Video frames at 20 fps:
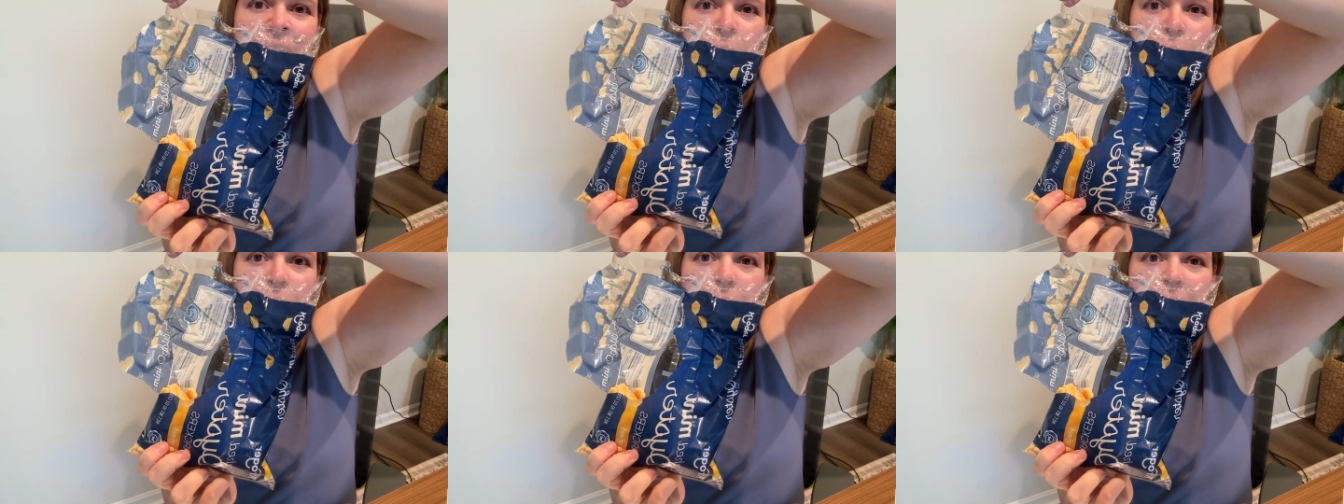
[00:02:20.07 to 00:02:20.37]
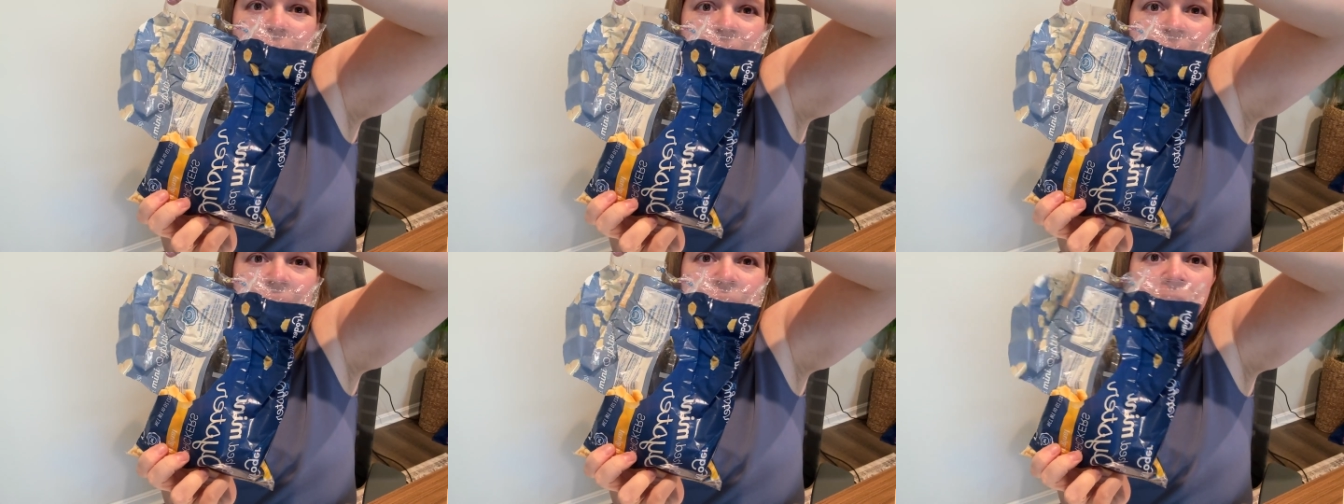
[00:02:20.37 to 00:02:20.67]

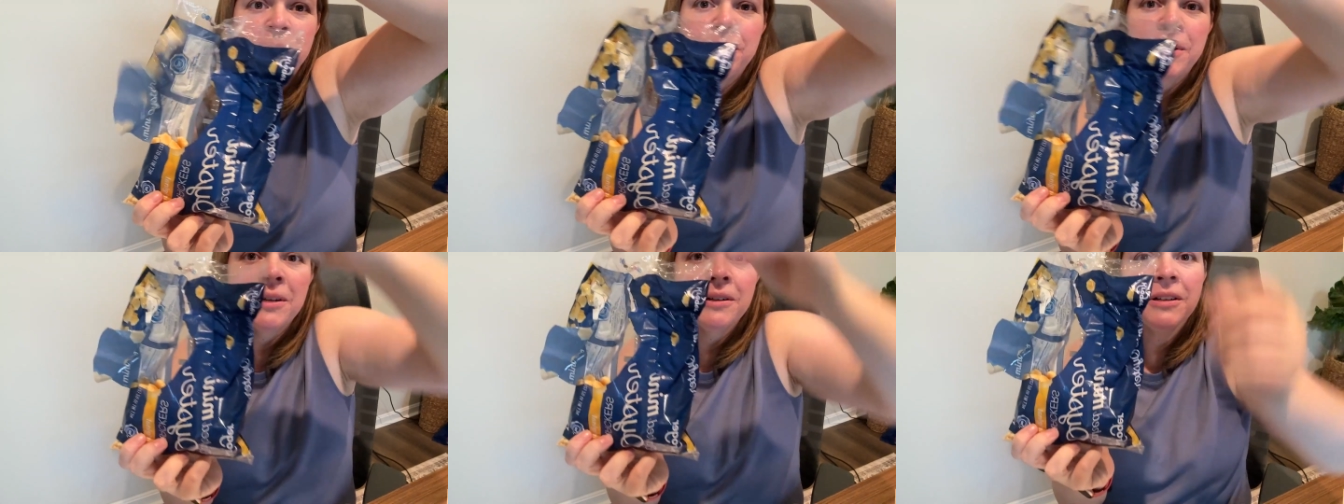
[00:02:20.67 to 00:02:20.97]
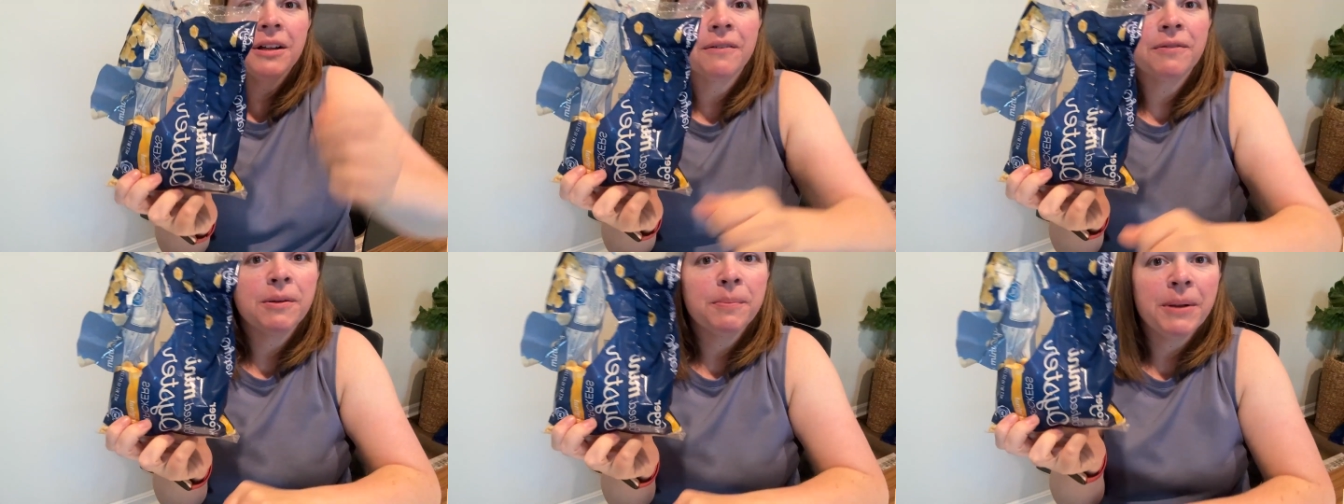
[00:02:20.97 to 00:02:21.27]
right down the
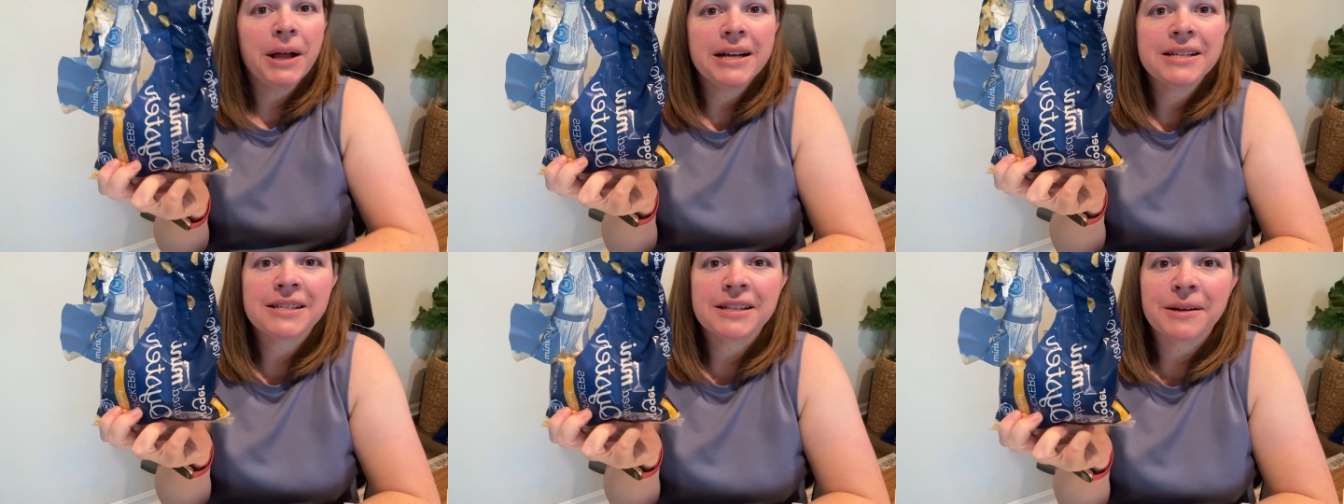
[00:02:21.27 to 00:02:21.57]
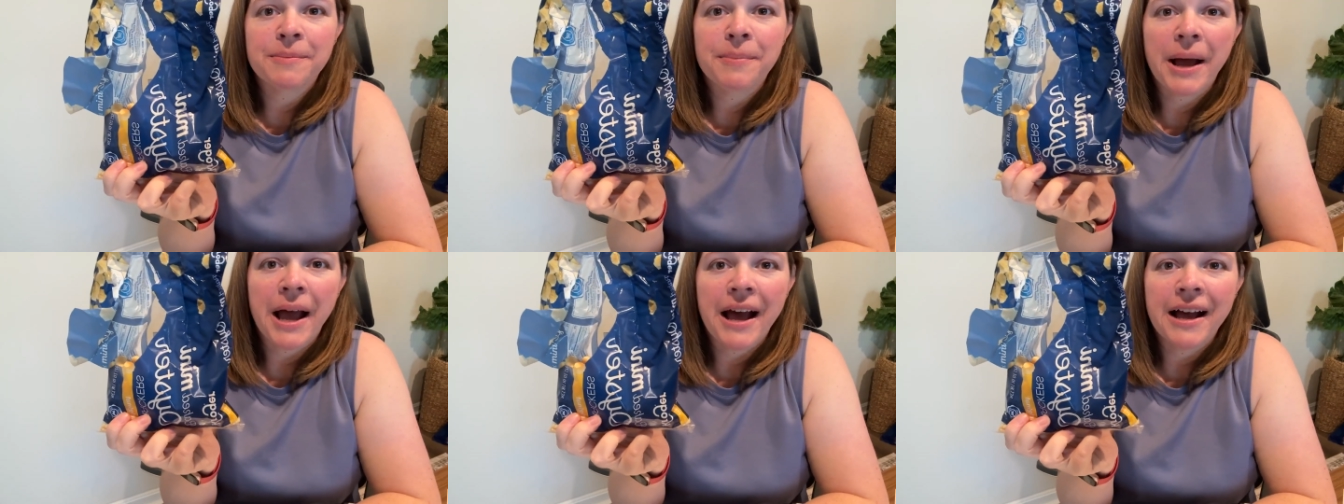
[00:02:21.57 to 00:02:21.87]
middle of the
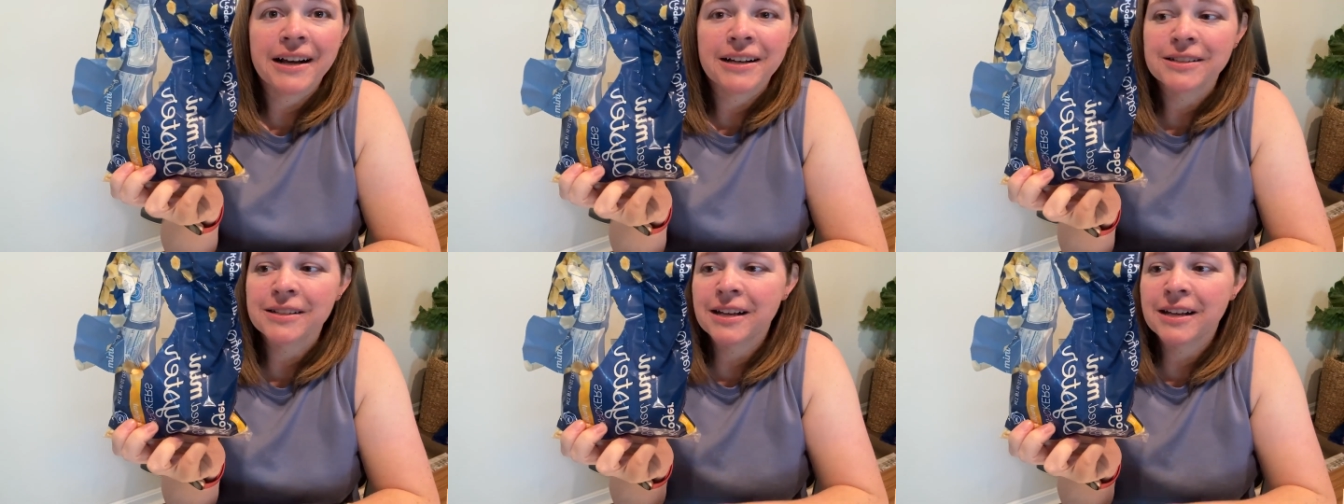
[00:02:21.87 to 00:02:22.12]
plastic bag.